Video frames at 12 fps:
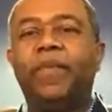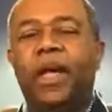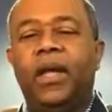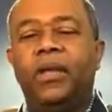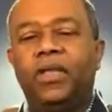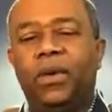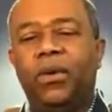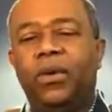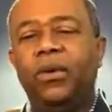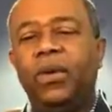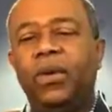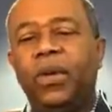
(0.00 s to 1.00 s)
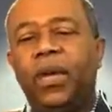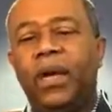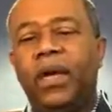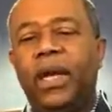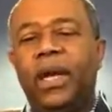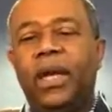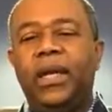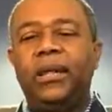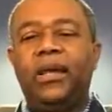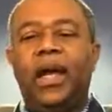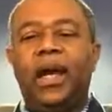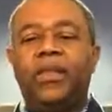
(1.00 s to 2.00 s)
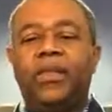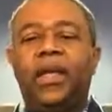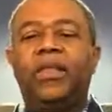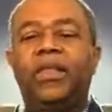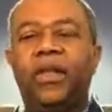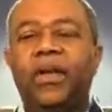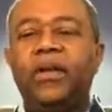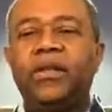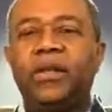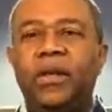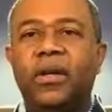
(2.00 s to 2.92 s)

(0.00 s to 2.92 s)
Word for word: And so, again, I think these